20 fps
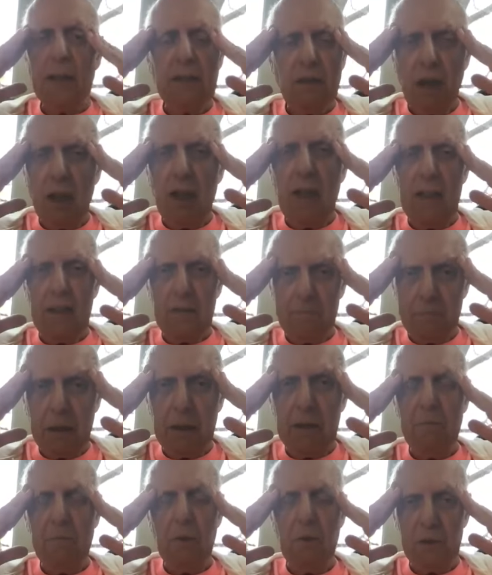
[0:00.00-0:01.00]
That's a lot of
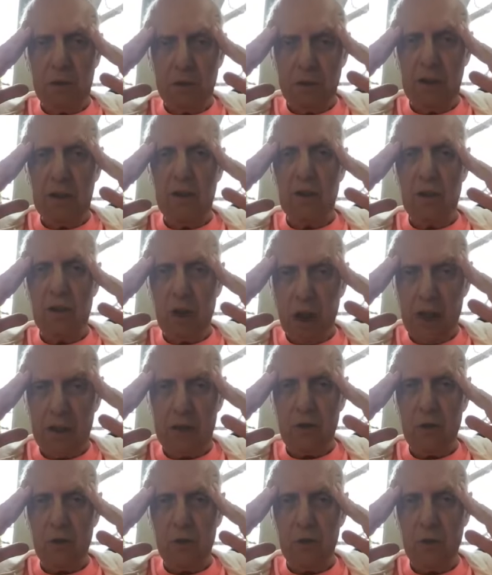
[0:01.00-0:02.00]
people to sit and
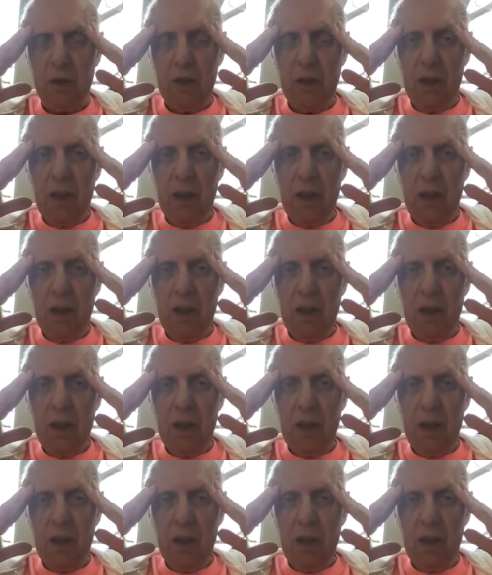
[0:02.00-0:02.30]
talk to.